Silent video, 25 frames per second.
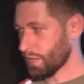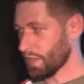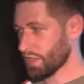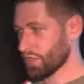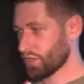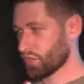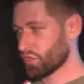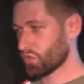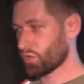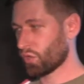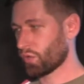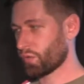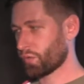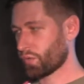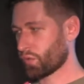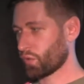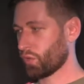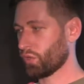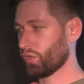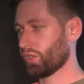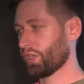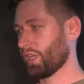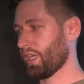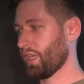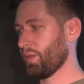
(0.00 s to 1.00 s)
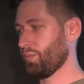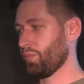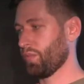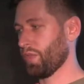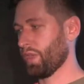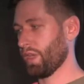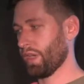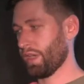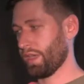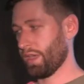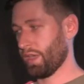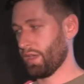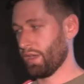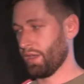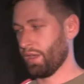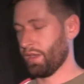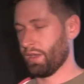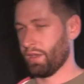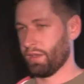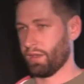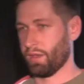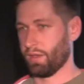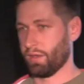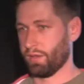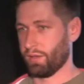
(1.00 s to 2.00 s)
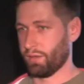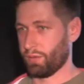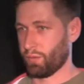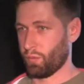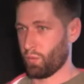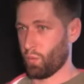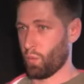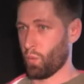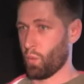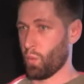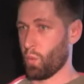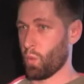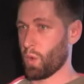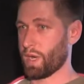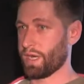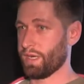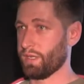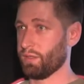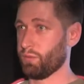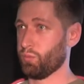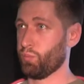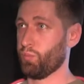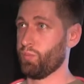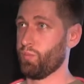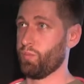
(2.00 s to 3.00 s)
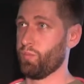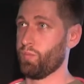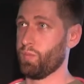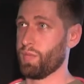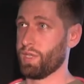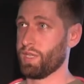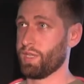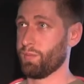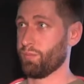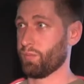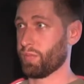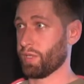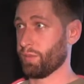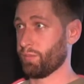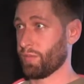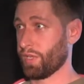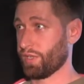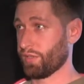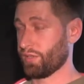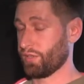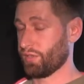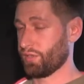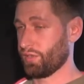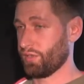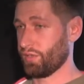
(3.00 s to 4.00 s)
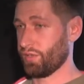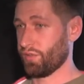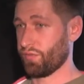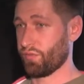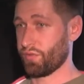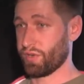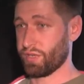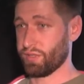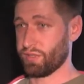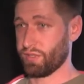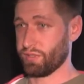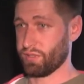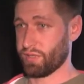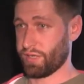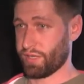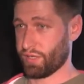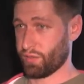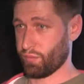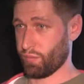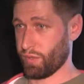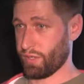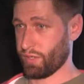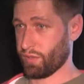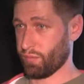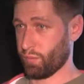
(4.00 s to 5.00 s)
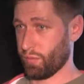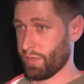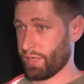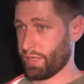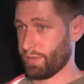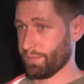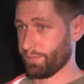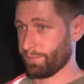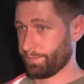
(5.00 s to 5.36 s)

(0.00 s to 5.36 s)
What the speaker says: Storefront API will be implemented in a really lightweight way.